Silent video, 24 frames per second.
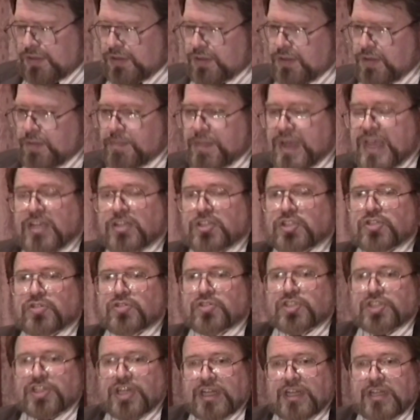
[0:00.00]
The major
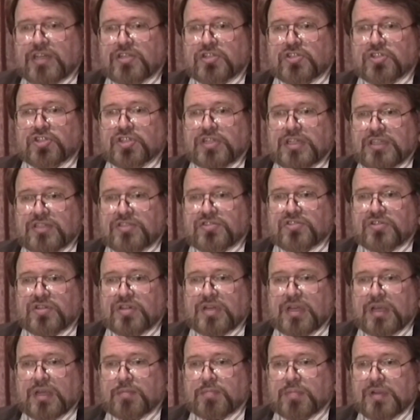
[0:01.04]
change needs to
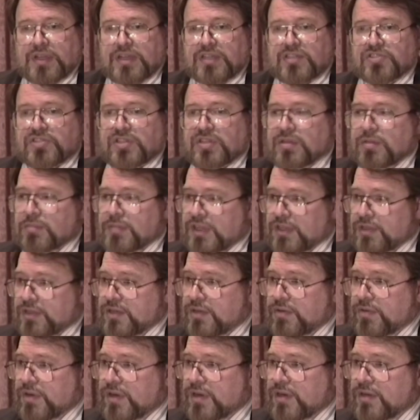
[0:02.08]
take place in the
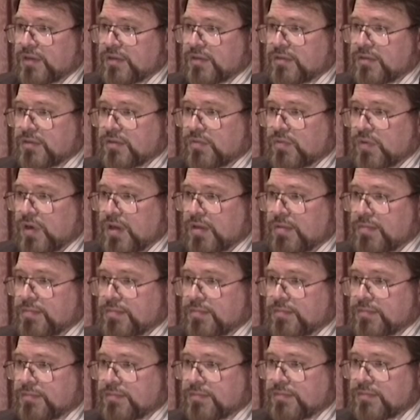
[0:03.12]
military realm.
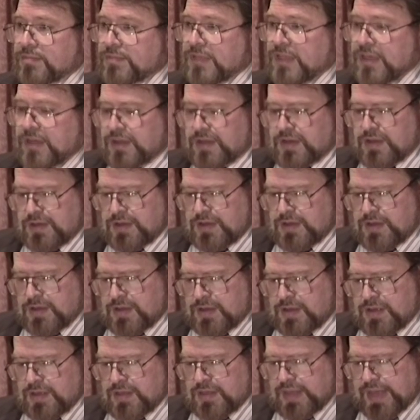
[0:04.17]

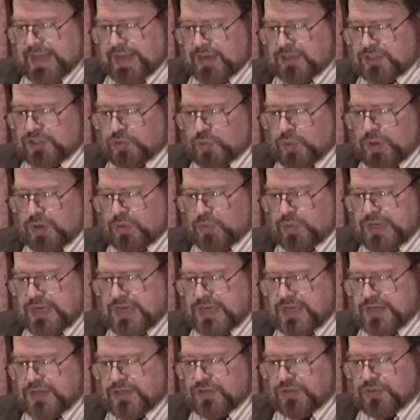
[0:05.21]
That is where we
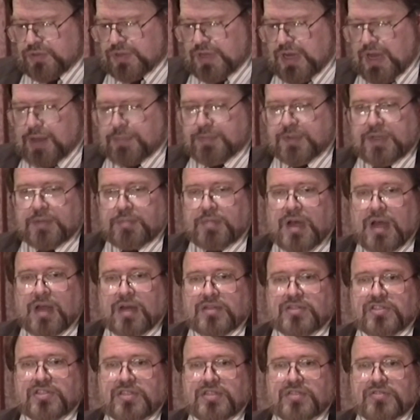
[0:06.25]
need to adopt a
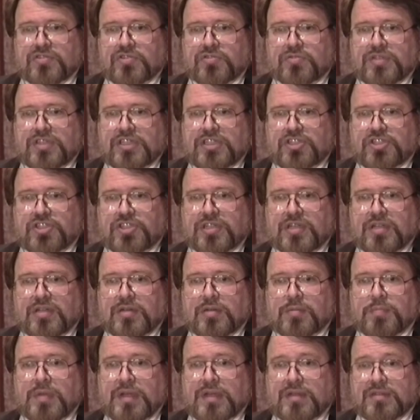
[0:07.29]
policy of strategic
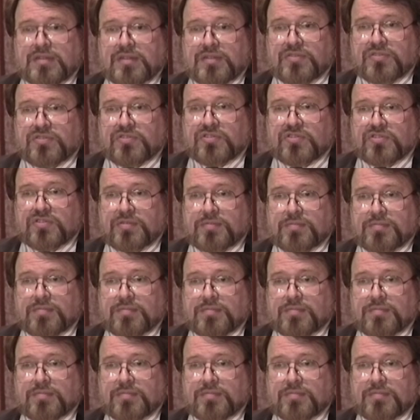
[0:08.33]
independence.